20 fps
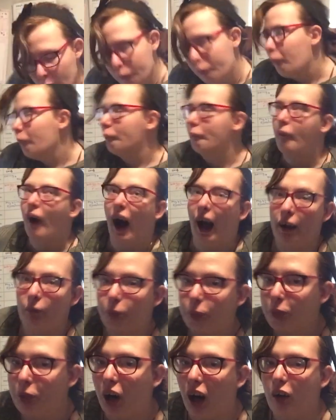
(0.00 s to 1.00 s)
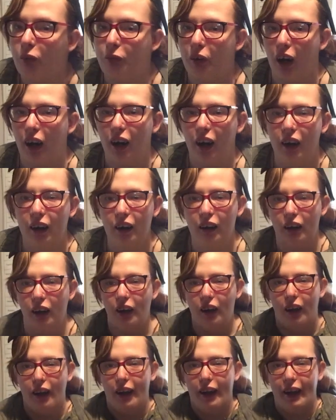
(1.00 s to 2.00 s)
my brother
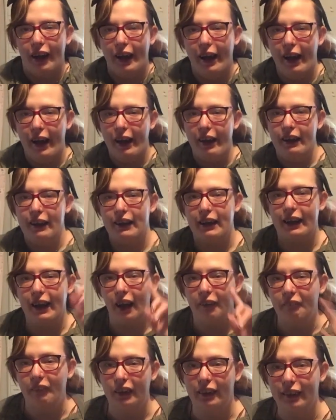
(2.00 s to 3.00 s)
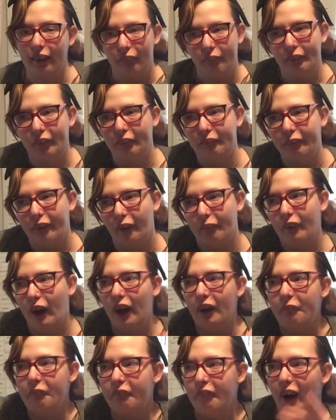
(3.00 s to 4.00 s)
is getting me something from
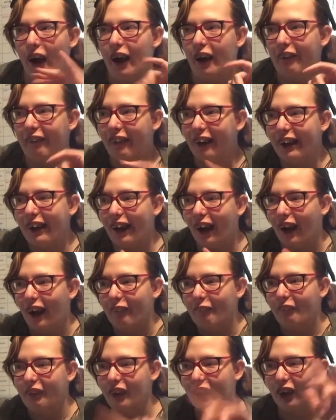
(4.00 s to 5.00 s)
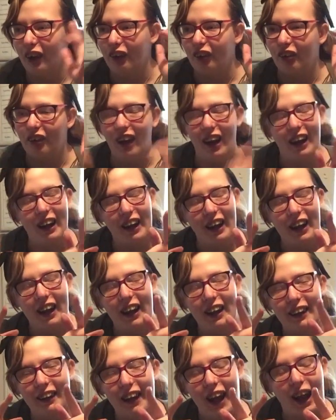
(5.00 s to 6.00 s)
America because
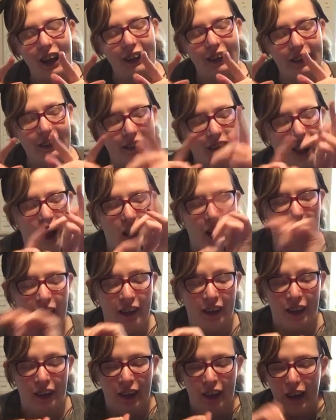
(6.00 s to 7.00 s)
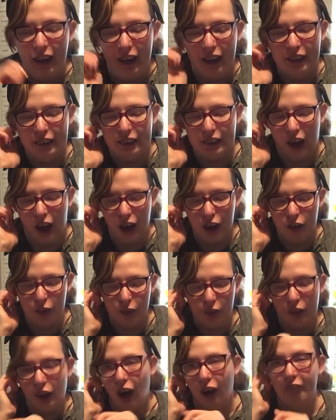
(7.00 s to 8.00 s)
lucky guy, he's a
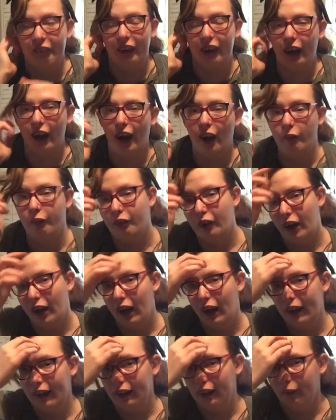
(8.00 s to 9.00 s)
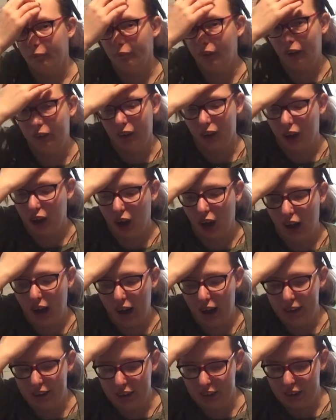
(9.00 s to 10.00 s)
company over in
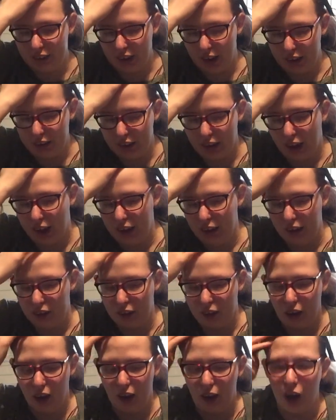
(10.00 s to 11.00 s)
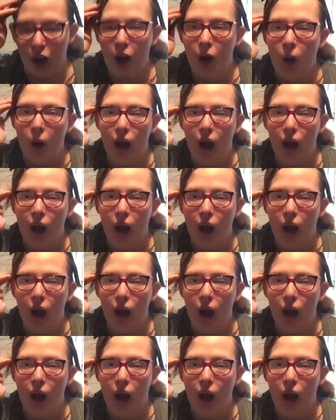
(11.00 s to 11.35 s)
America, and he said that he's gonna